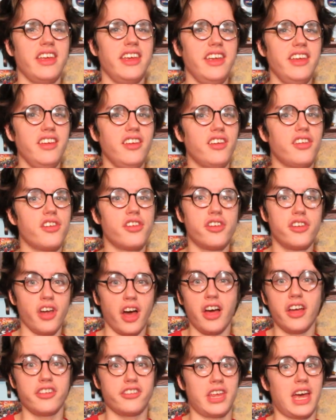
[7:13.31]
he
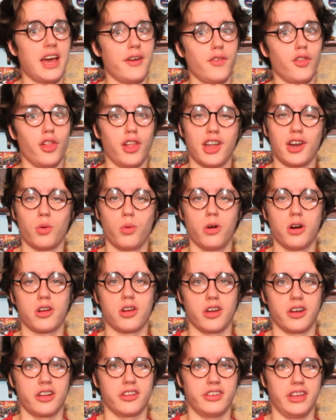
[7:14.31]
does have a lot of
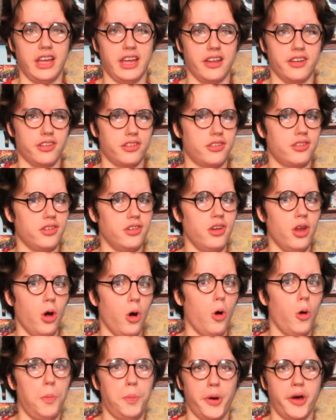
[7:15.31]
work on his hands.
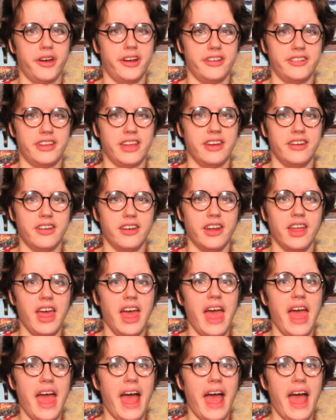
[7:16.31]
No pun intended.